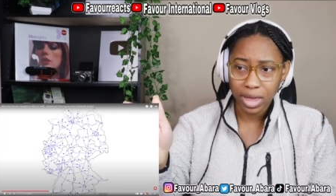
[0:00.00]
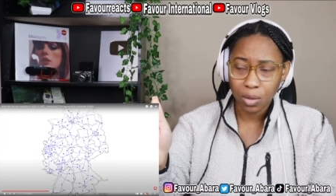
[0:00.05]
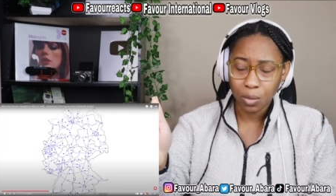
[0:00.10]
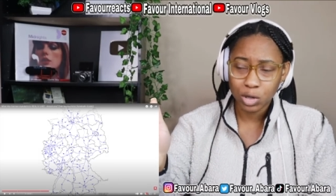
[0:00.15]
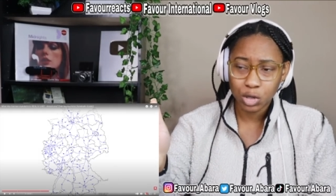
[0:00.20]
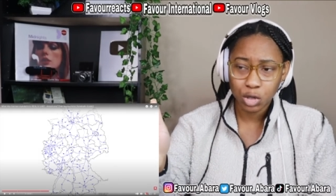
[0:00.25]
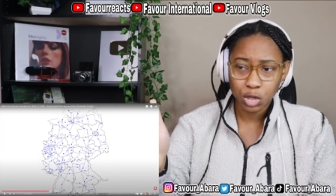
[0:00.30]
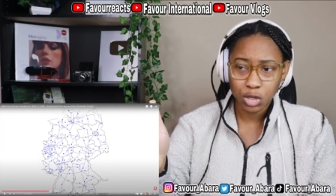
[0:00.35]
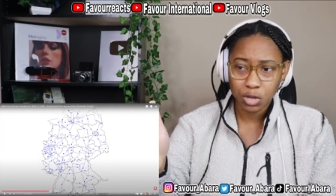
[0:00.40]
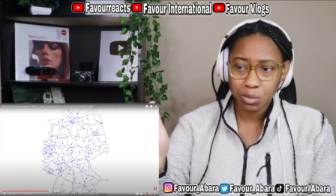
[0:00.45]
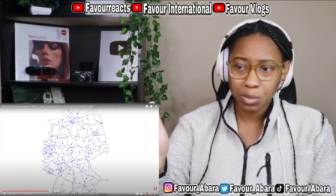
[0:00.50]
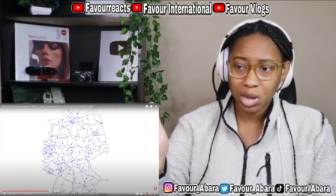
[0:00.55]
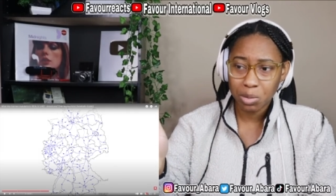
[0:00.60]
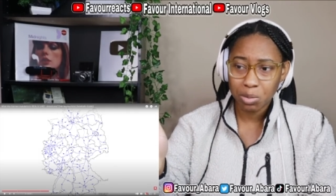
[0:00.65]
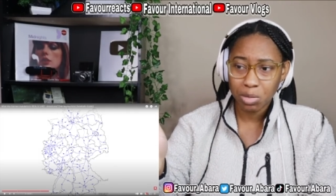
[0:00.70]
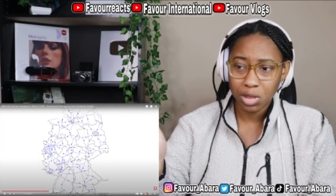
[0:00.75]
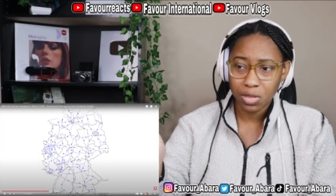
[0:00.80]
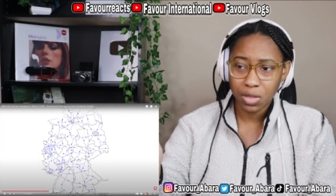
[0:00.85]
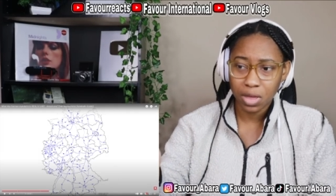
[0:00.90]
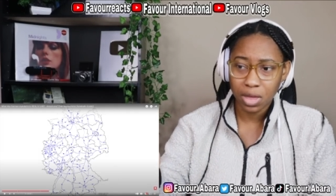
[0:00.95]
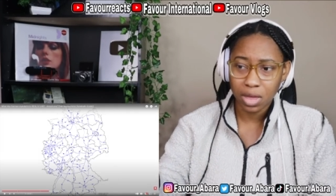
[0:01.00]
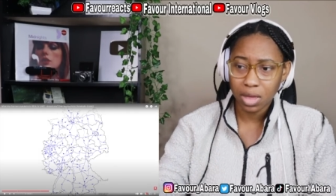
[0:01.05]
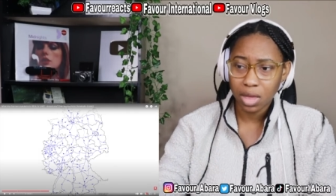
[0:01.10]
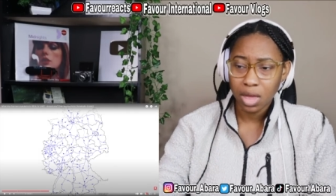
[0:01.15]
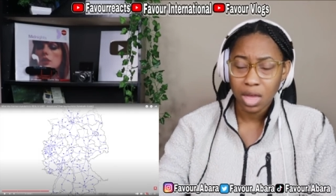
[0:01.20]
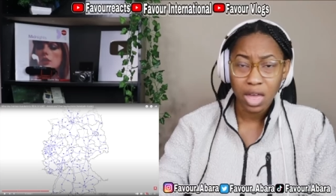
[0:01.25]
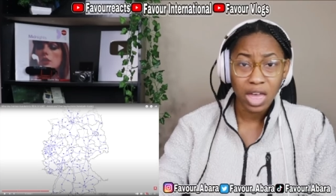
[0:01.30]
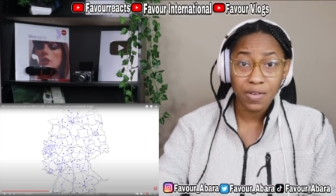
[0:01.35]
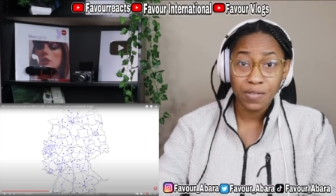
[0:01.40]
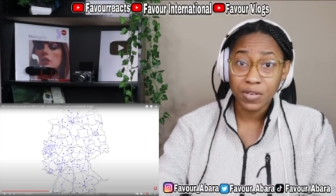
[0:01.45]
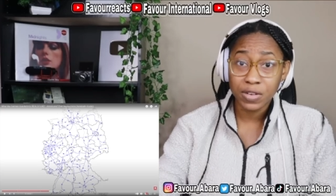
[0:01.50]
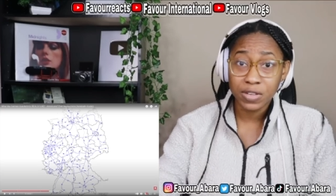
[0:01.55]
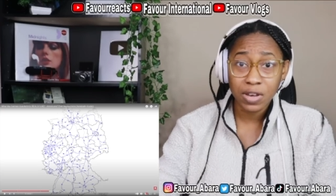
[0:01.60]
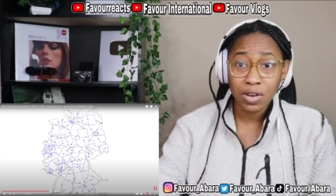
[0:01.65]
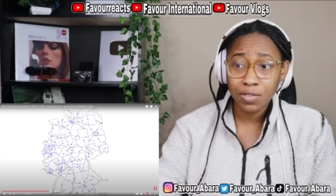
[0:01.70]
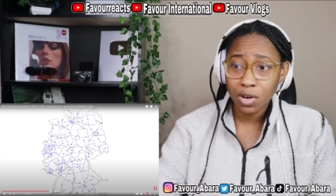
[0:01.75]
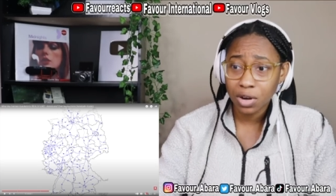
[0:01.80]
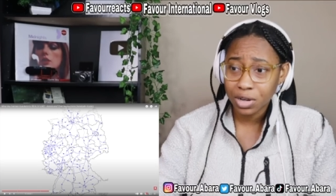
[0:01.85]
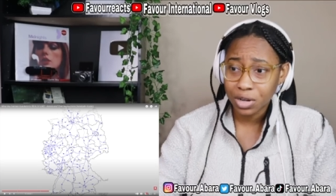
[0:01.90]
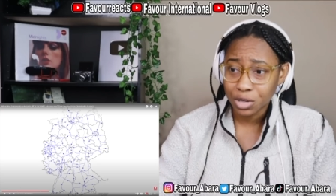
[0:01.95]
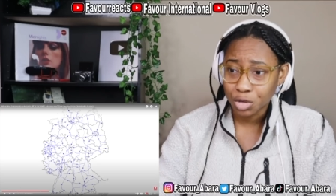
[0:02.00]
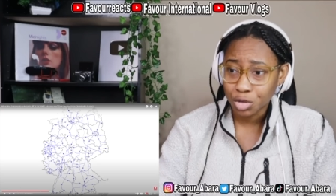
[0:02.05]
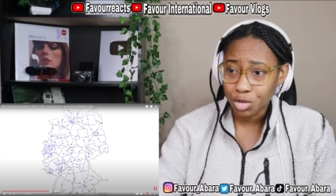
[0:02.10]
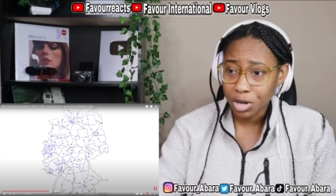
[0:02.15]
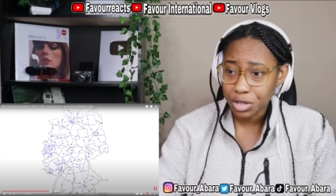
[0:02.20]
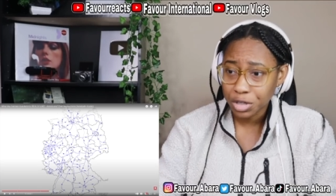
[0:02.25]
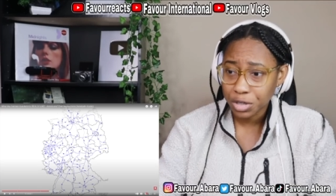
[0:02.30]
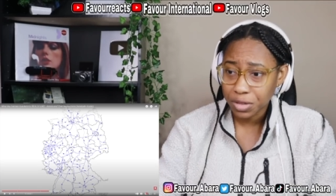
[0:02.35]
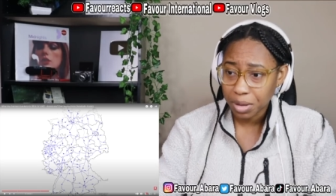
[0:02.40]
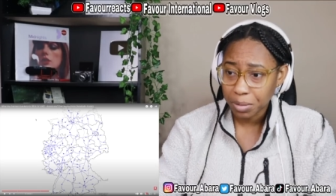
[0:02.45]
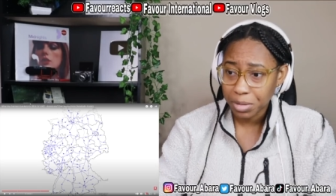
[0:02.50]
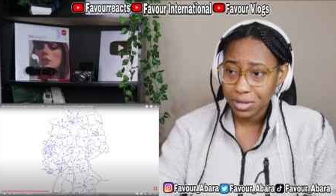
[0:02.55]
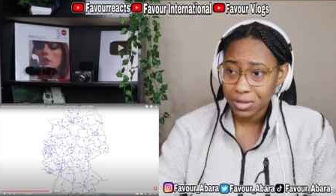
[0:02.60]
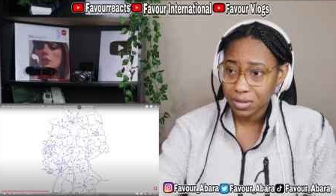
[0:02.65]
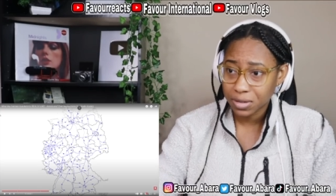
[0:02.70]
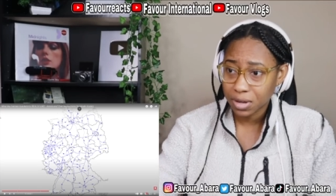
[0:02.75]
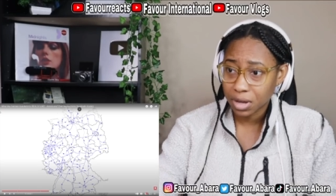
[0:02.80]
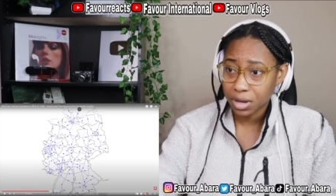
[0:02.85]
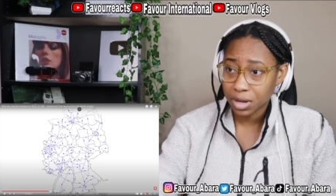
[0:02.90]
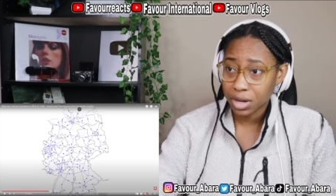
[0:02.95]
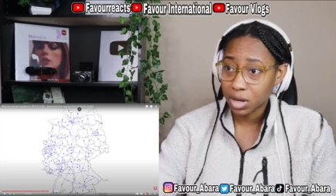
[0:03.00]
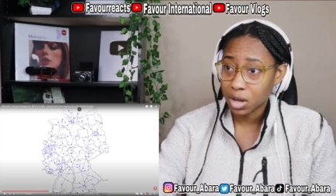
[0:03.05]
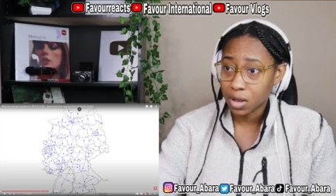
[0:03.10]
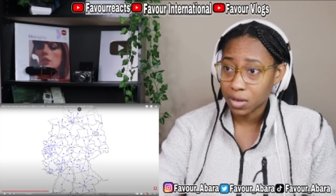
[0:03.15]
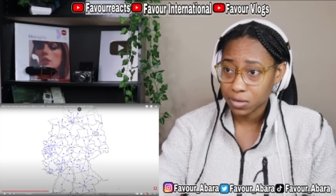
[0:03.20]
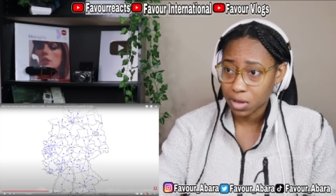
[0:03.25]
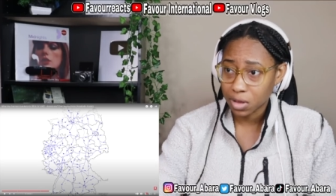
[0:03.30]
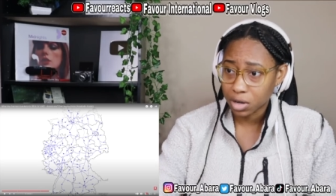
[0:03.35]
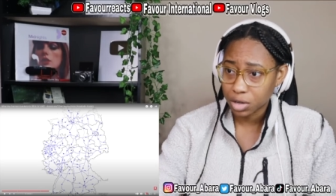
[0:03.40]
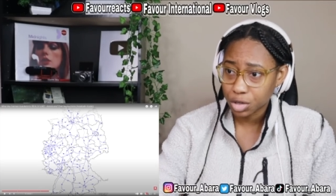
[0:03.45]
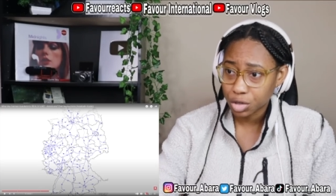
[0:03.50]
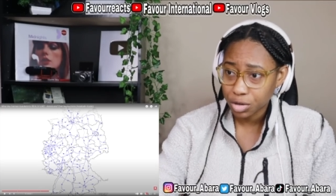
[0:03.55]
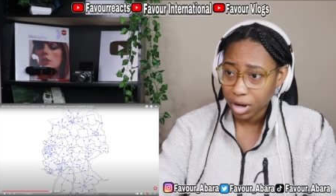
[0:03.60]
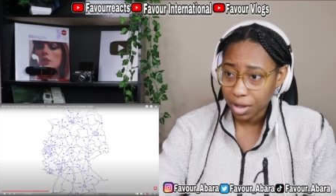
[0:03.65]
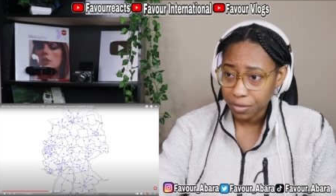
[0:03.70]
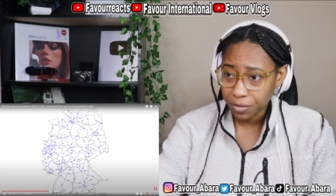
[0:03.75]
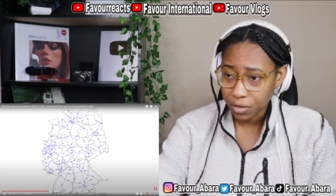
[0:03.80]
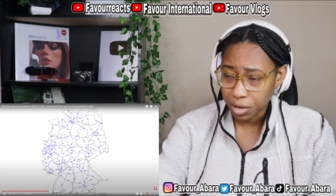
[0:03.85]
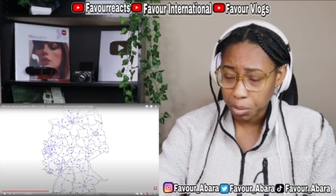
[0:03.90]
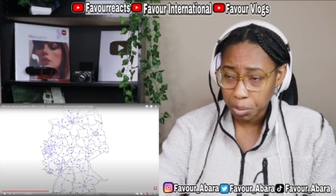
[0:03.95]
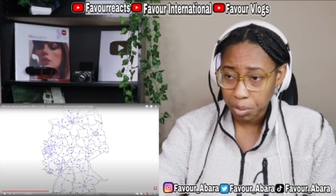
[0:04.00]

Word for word: which just made me think if it's ever on construction, that must suck and cause a lot of traffic.